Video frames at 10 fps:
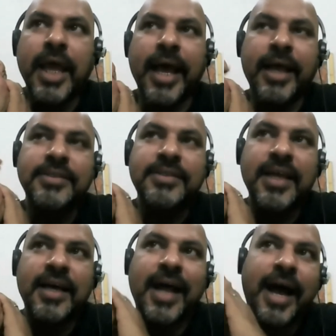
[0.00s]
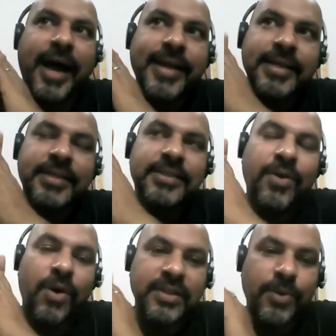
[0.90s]
has their eyes
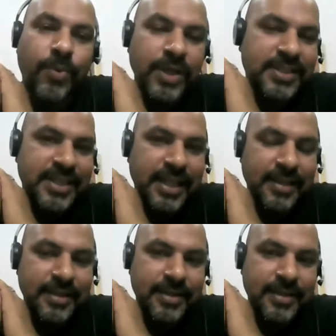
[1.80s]
on the western